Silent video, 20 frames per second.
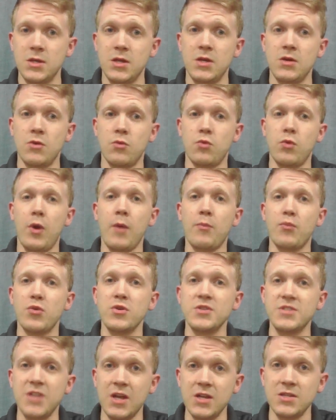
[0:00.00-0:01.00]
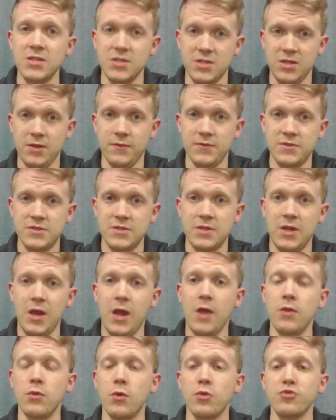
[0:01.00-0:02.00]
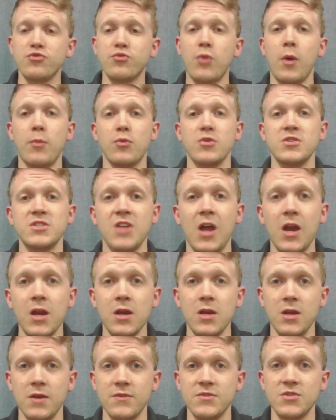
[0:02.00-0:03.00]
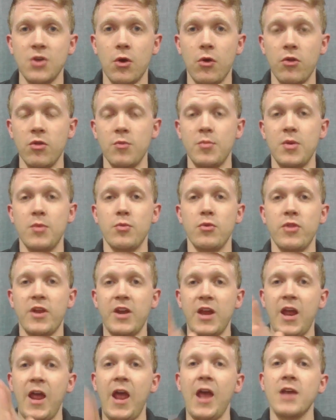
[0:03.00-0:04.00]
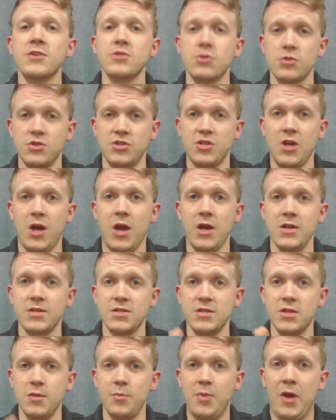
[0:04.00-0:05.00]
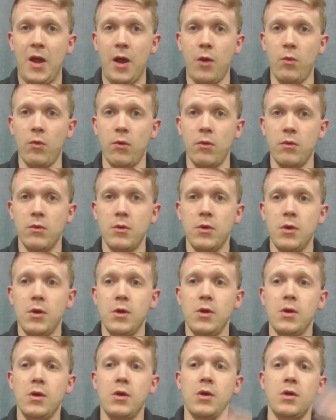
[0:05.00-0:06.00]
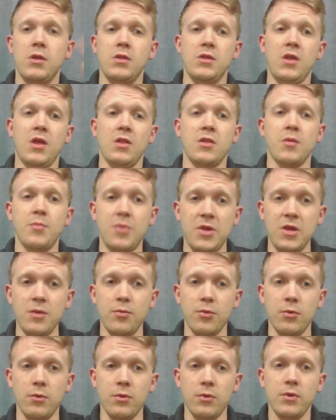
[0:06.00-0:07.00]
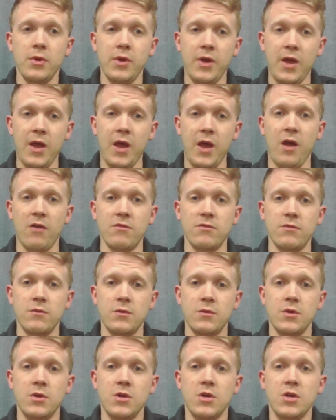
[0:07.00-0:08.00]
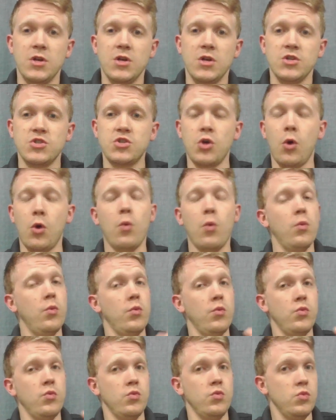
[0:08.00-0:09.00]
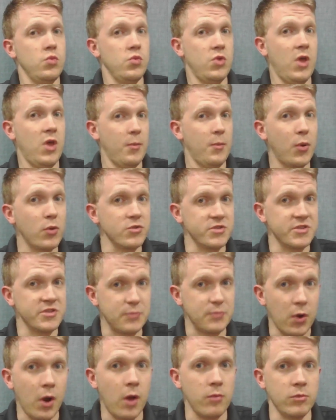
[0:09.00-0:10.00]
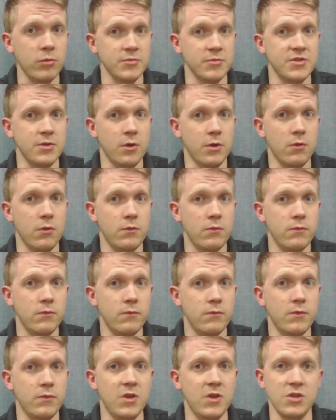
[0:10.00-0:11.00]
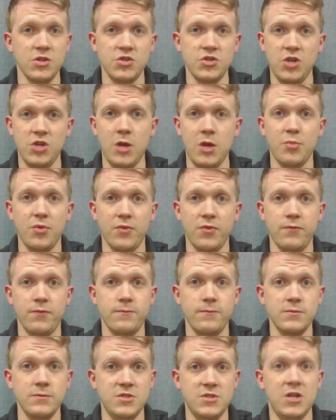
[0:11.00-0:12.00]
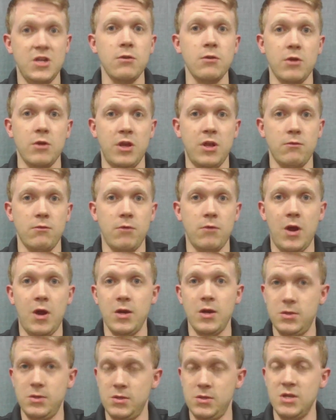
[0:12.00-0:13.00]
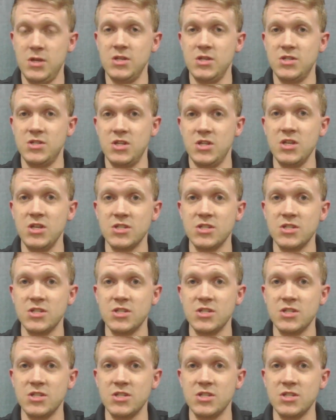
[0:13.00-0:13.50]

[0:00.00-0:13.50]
representatives, and those representatives are the people that exercise the power that the people have. So that poses problems, though, in the shape of tyranny, right? These